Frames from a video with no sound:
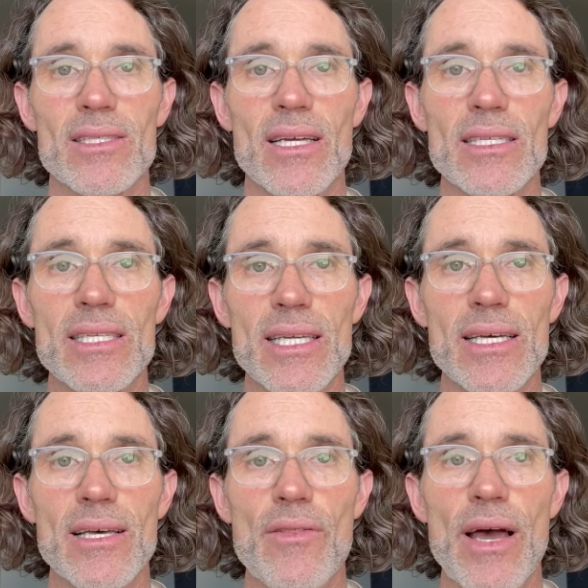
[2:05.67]

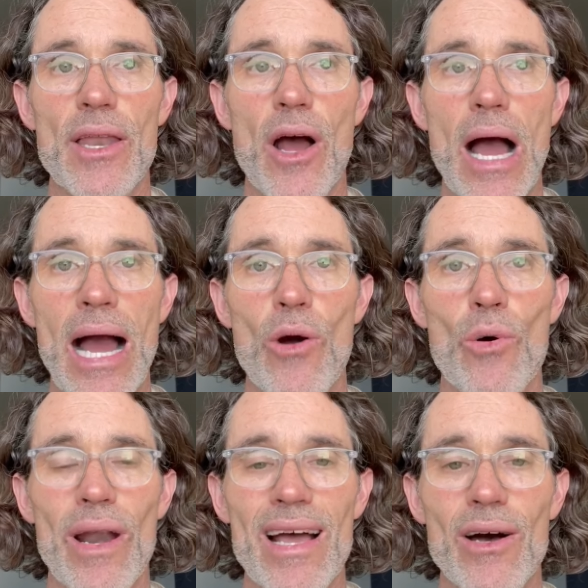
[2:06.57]
idea that
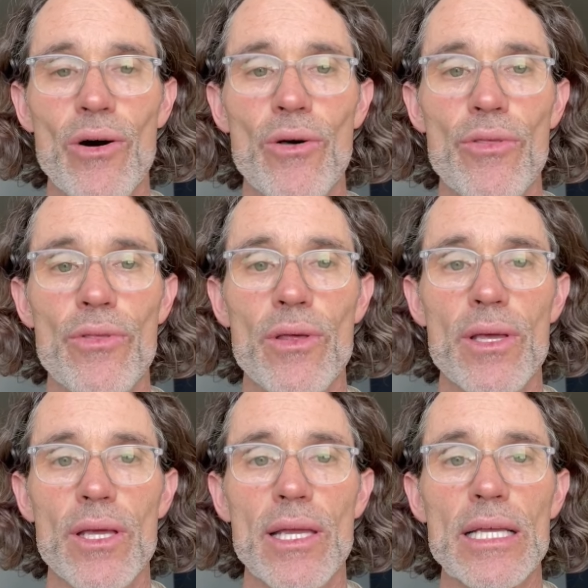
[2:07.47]
our health
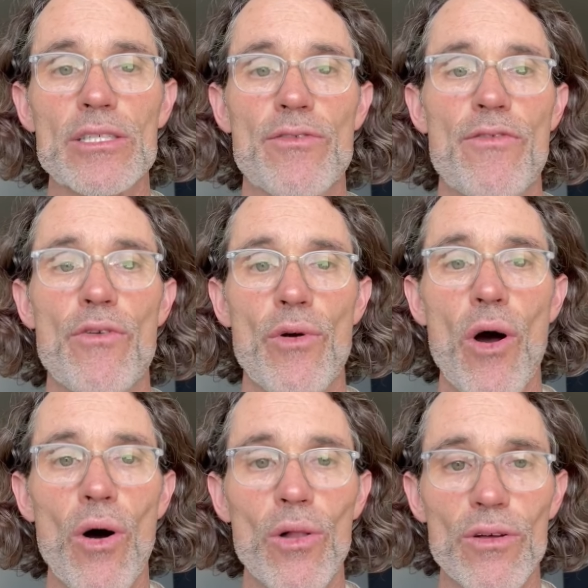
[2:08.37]
is for
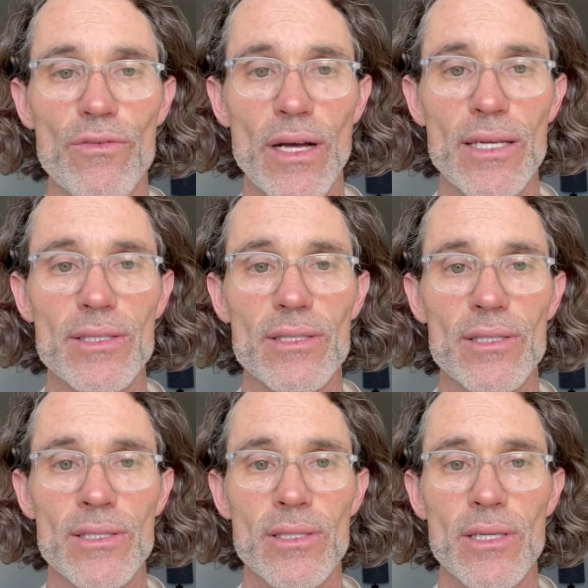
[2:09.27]
all of
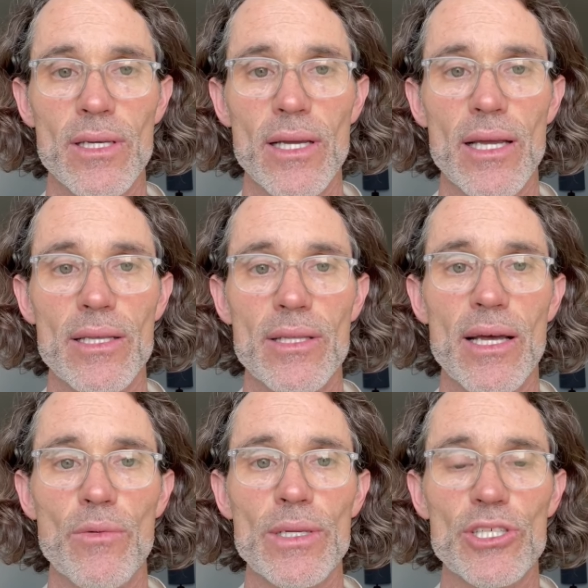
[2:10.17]
us and
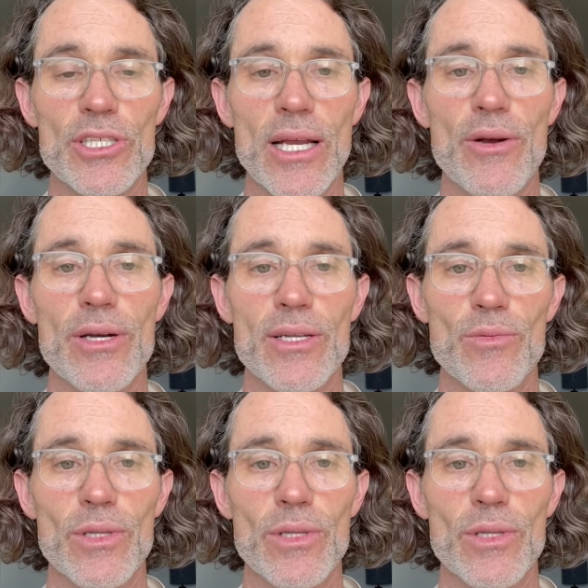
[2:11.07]
that we share it in